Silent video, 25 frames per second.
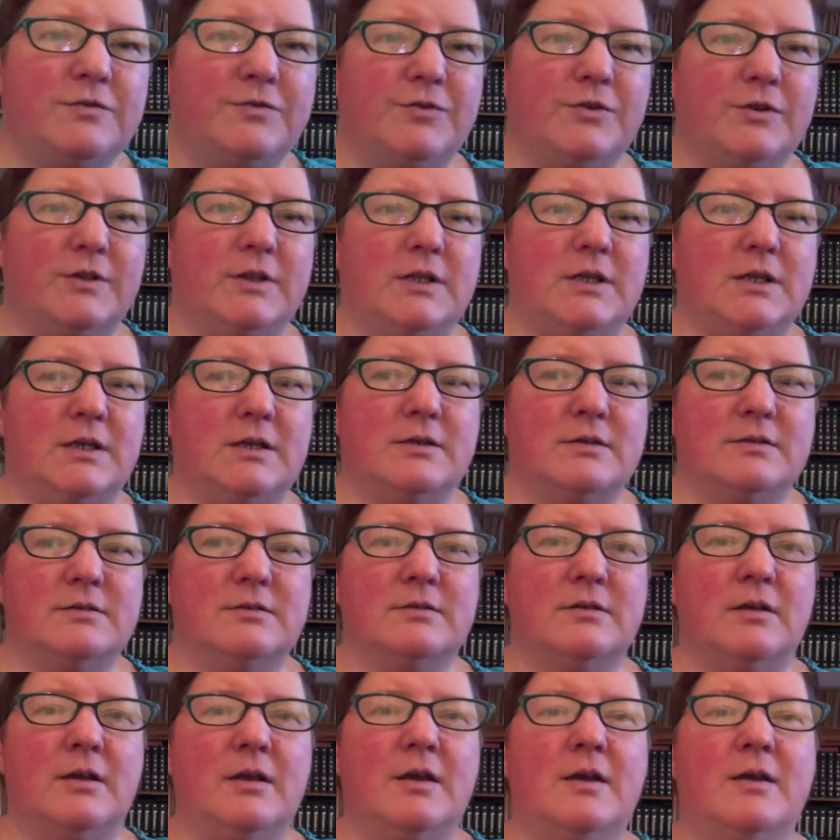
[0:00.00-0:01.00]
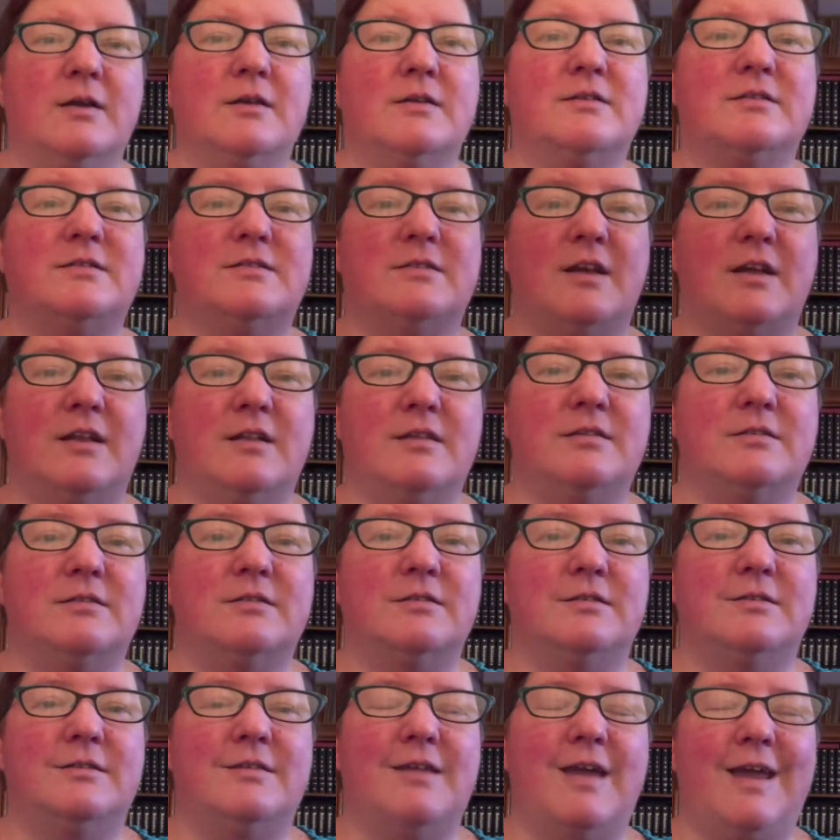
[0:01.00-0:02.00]
for these since
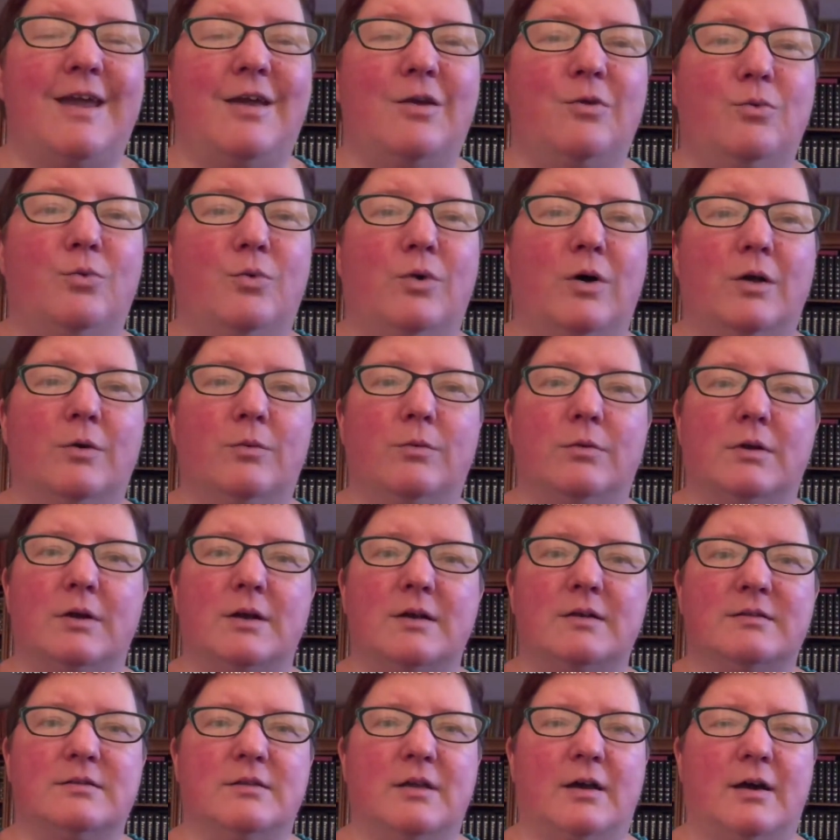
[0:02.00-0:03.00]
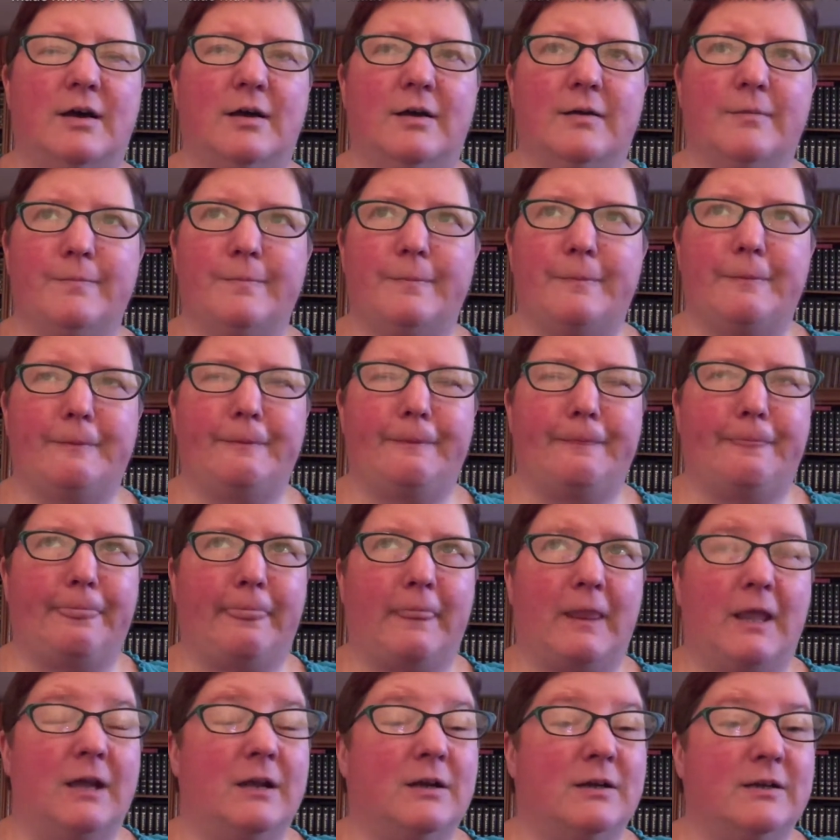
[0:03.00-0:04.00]
day one when I saw,
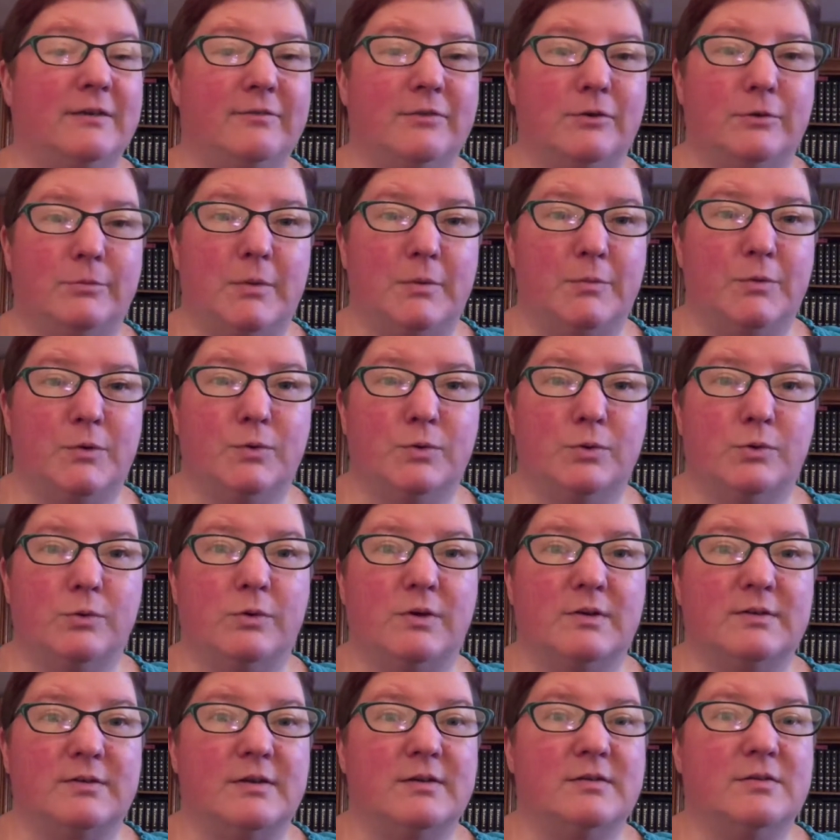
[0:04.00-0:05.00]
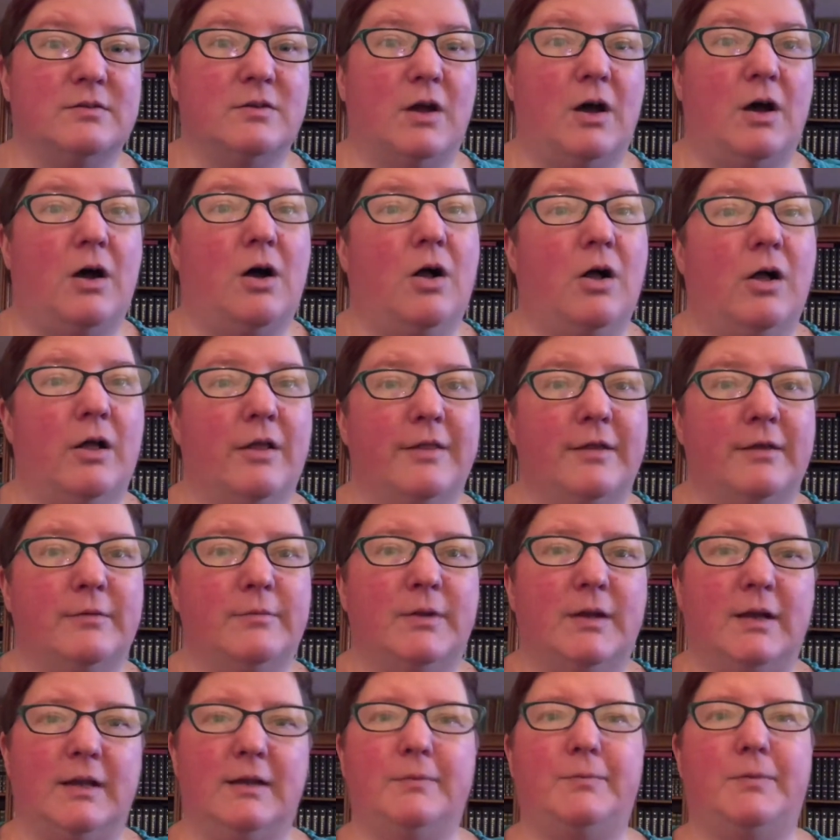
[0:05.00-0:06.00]
I don't even remember who it was I saw haul
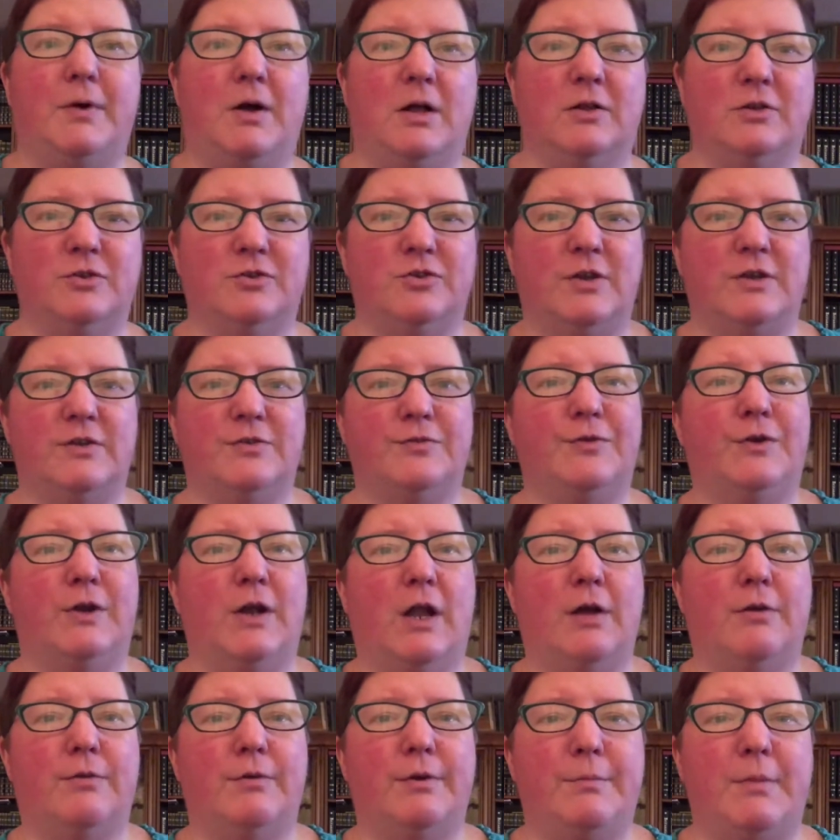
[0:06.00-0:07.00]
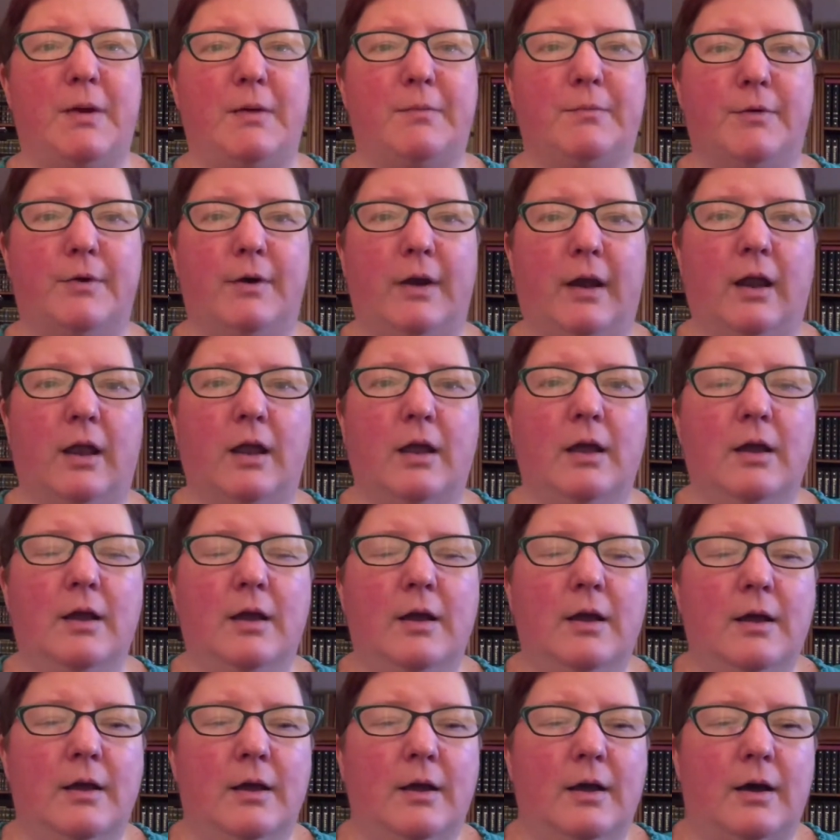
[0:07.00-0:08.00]
them, and I apologize for not remembering.
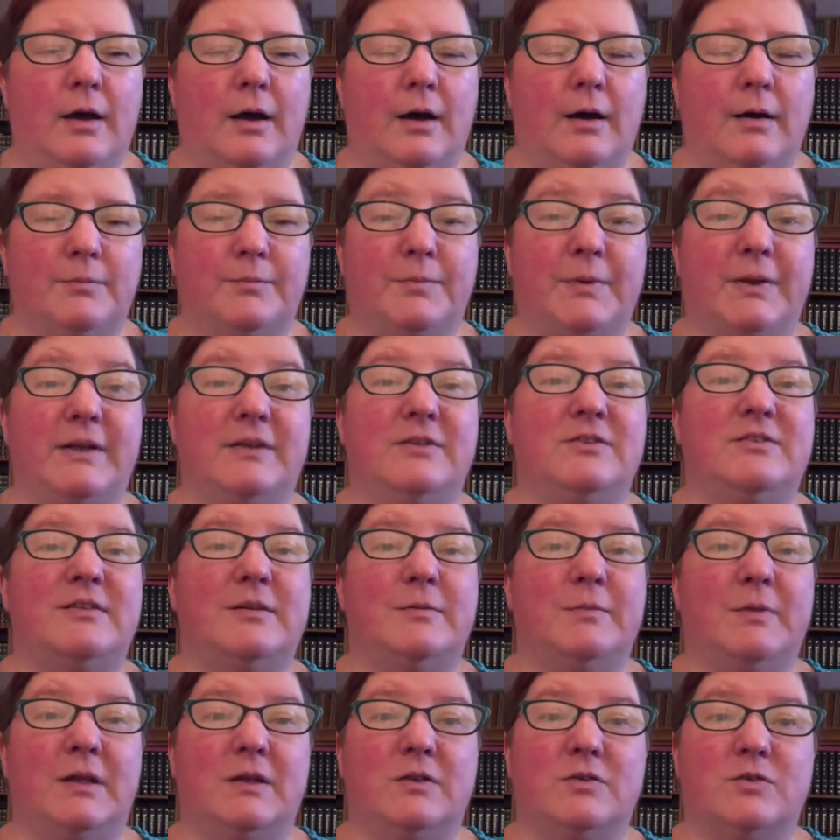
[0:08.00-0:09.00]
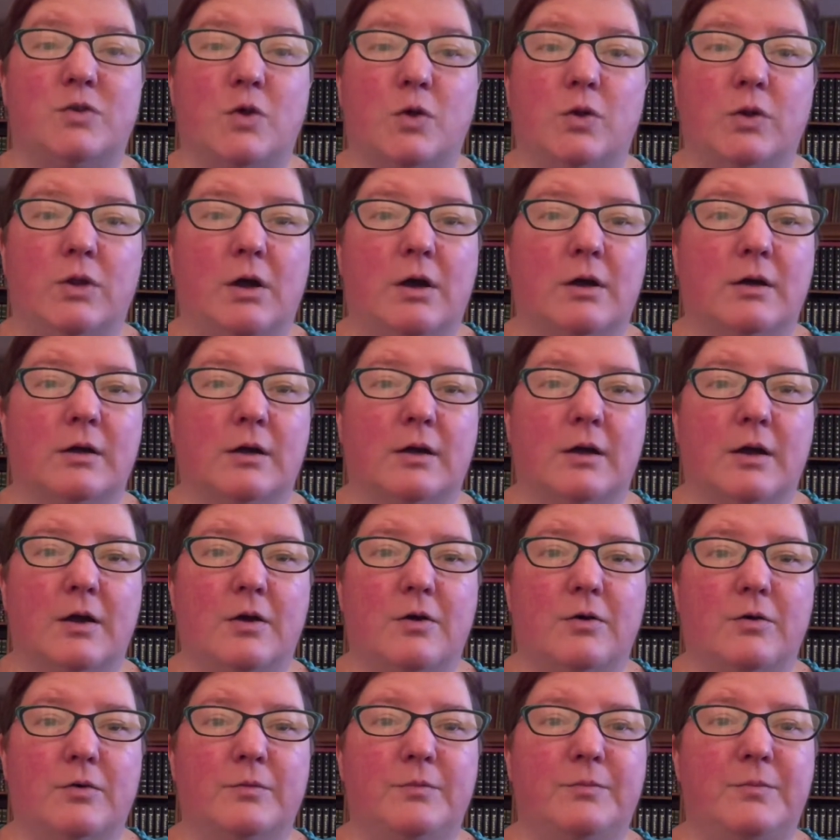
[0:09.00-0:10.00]
But it seemed like so long
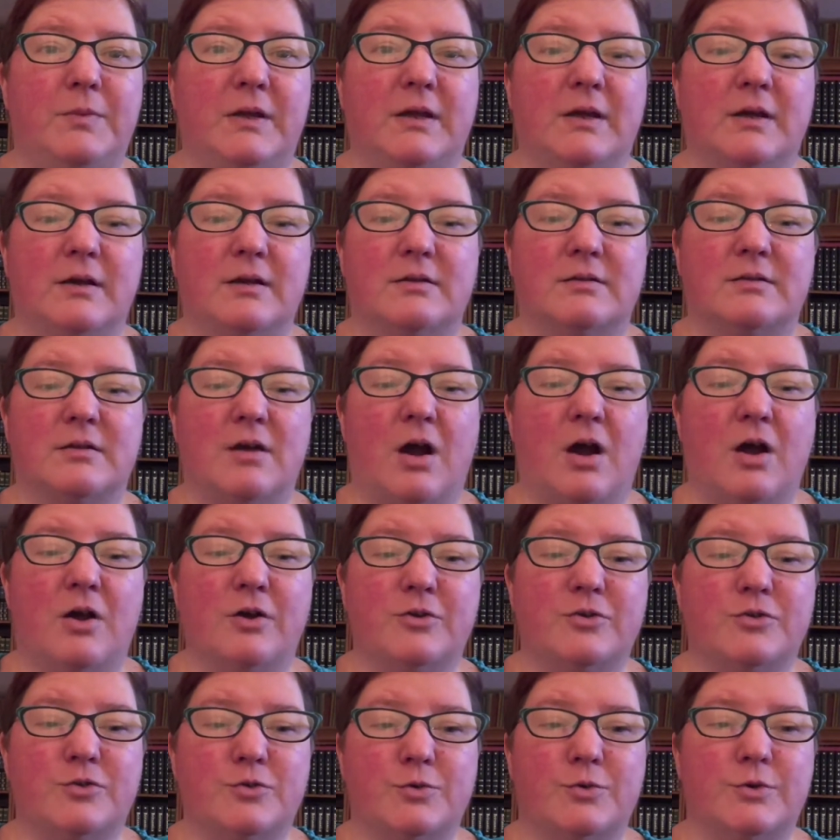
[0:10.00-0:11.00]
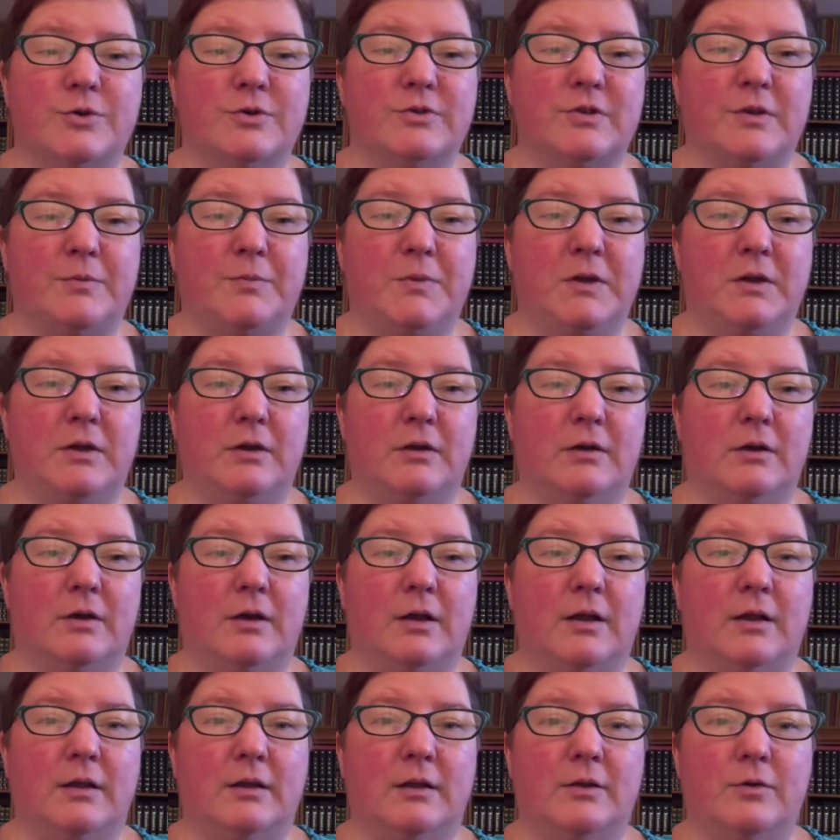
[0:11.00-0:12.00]
ago because our stores up here
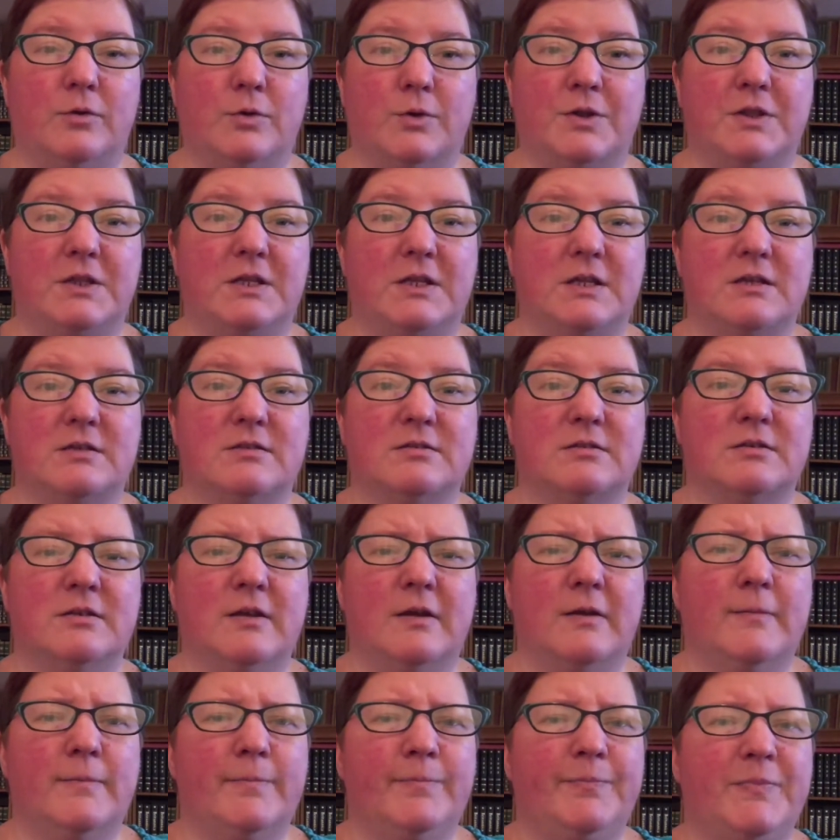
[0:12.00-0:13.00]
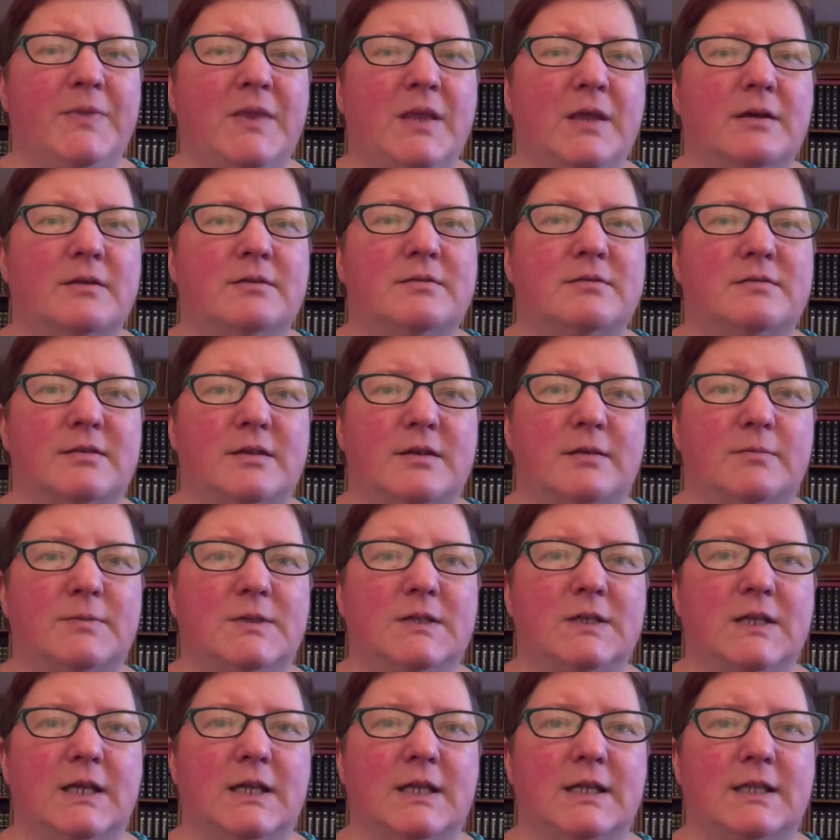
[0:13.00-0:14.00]
in the Northeast seem
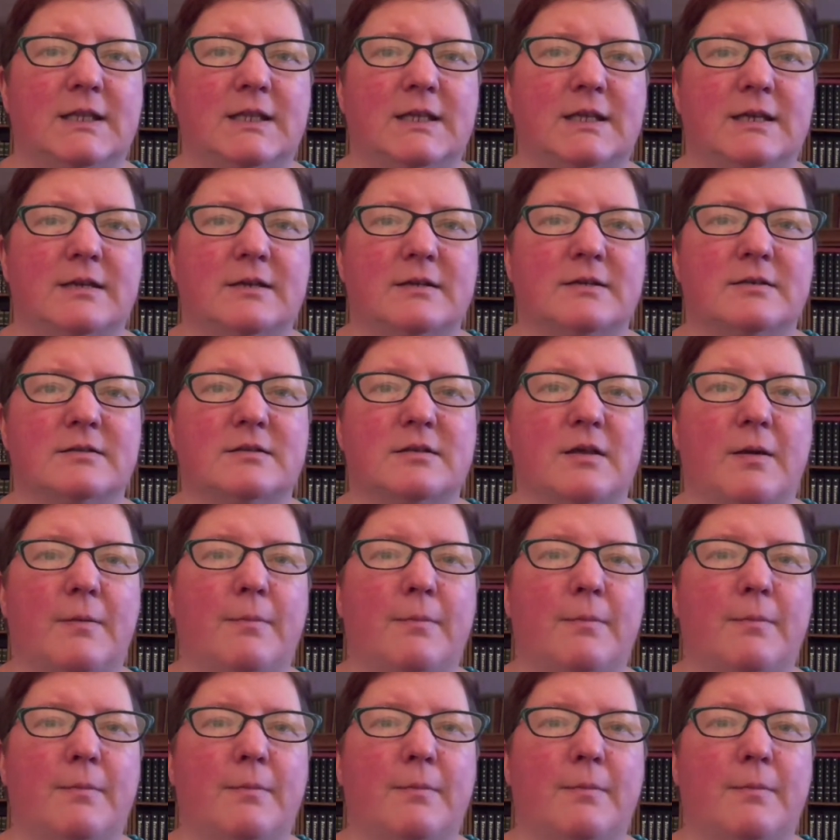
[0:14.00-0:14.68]
to get things